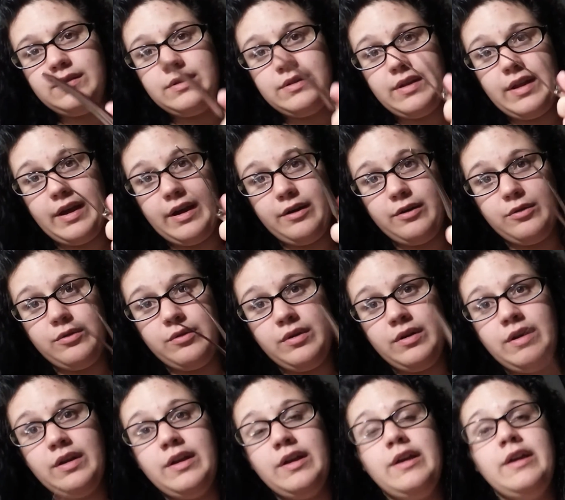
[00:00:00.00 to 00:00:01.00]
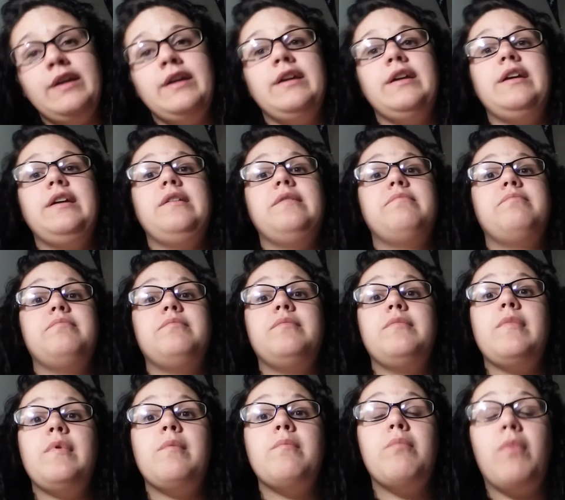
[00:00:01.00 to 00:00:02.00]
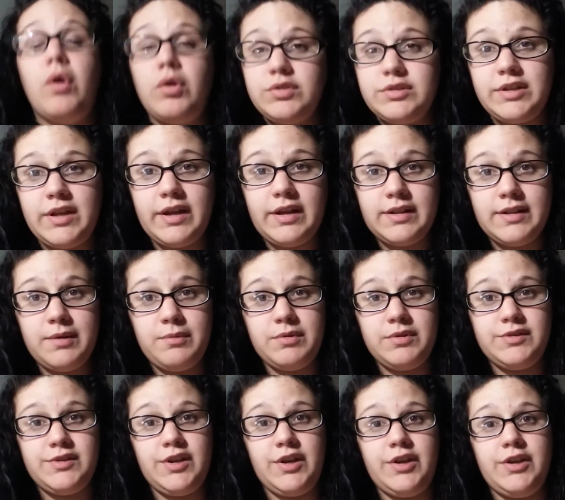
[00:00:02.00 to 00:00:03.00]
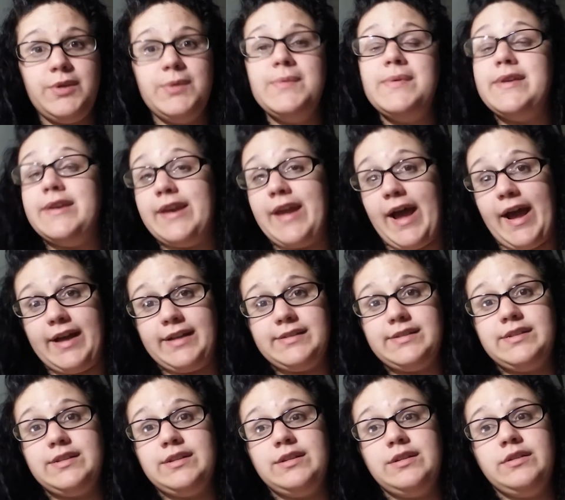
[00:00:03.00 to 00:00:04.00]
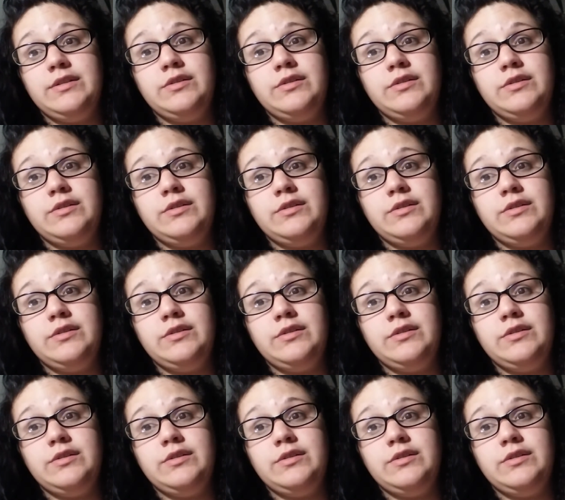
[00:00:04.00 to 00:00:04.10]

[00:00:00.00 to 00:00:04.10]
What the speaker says: Now, it most likely will tell you not